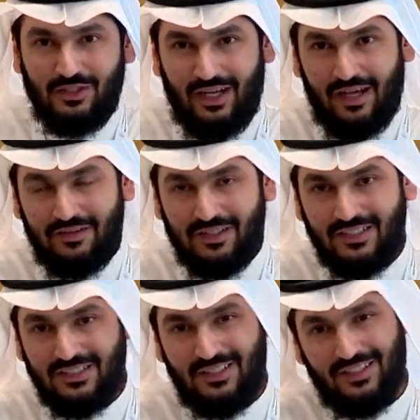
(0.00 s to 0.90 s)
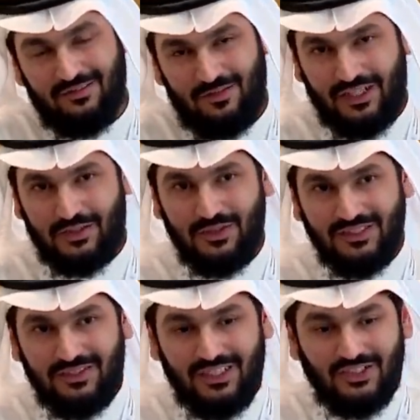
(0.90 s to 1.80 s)
having the
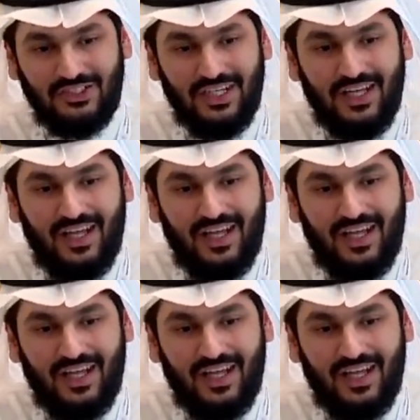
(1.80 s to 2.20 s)
factories reach